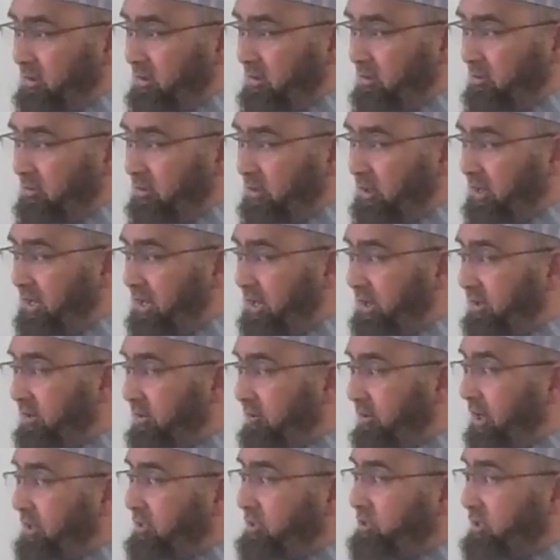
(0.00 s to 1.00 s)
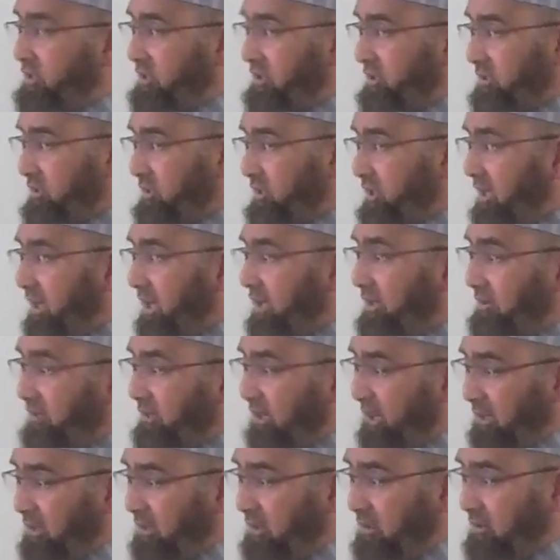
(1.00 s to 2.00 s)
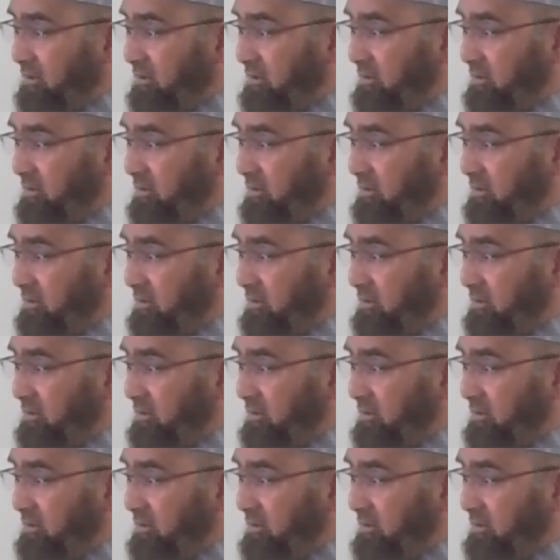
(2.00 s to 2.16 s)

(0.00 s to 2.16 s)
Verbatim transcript: We dig trenches, Khandaq.